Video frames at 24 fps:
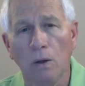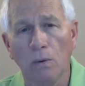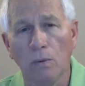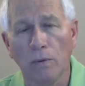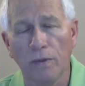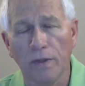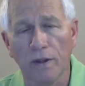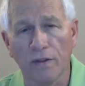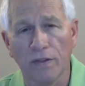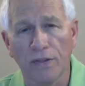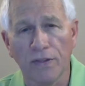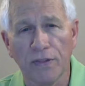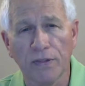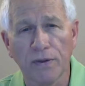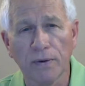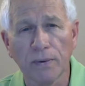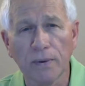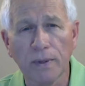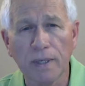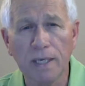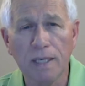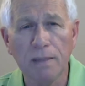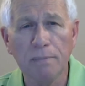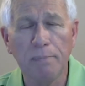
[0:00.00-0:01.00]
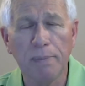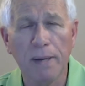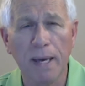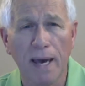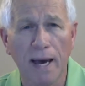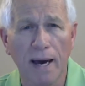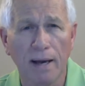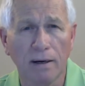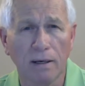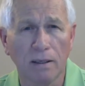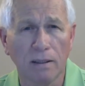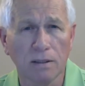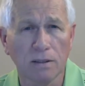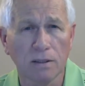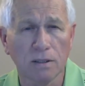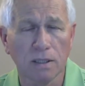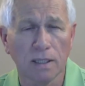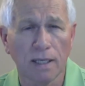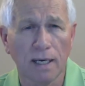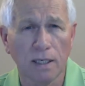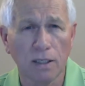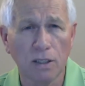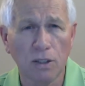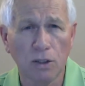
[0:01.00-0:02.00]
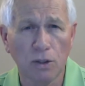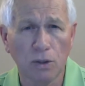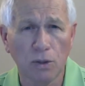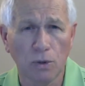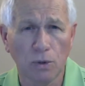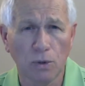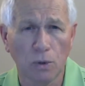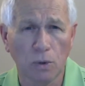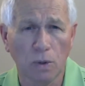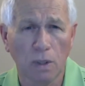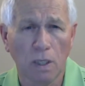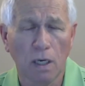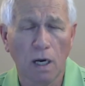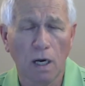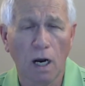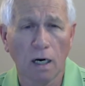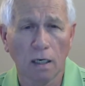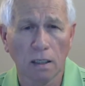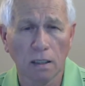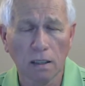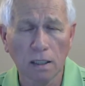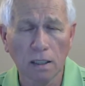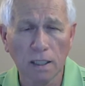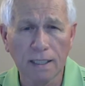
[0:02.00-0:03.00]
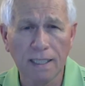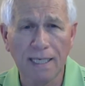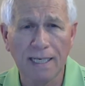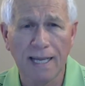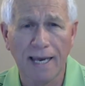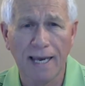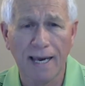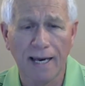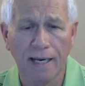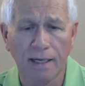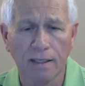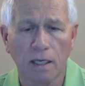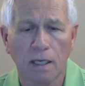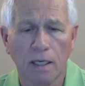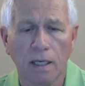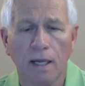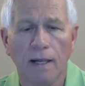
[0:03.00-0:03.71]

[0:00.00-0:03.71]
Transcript: the three patterns that you are looking at,